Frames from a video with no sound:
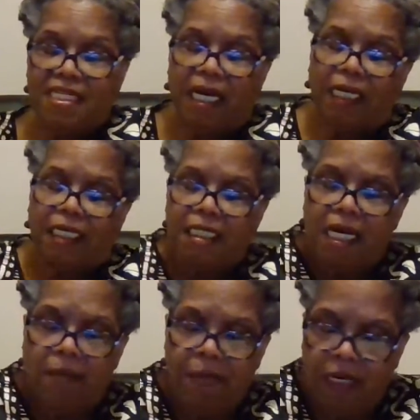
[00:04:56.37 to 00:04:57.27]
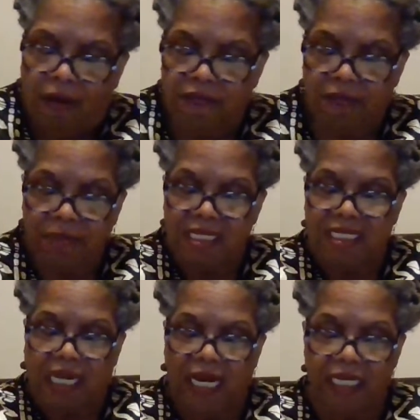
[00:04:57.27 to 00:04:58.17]
the second coming of the
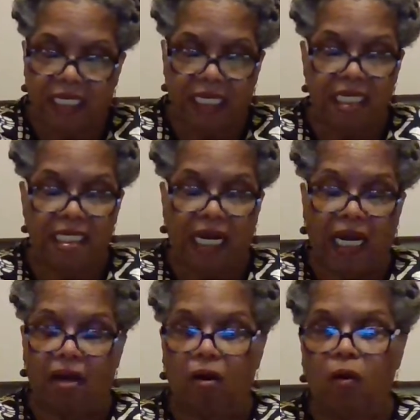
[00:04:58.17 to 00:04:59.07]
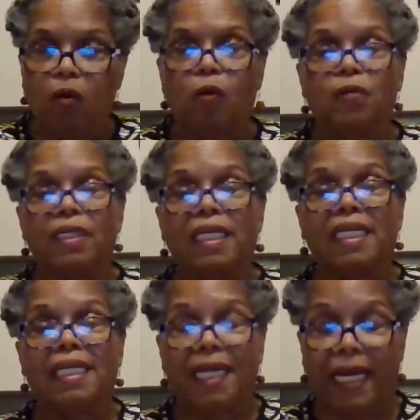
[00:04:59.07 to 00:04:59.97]
Messiah is our own
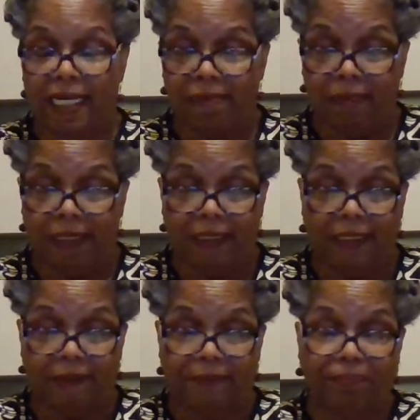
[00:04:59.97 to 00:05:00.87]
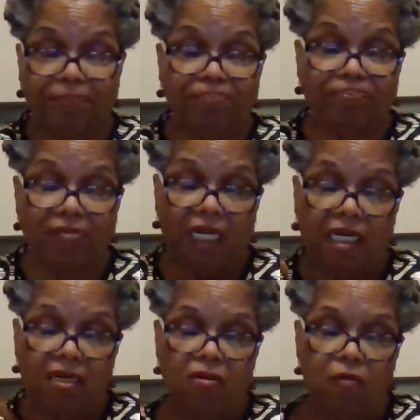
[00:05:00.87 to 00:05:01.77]
enlightenment.
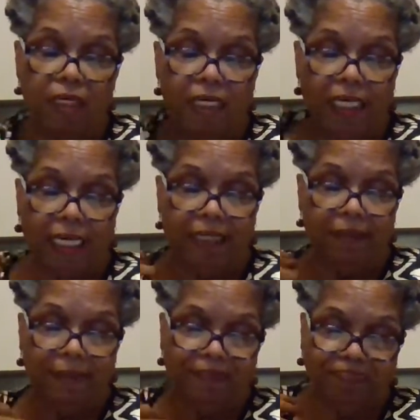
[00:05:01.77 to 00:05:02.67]
Our own enlightenment.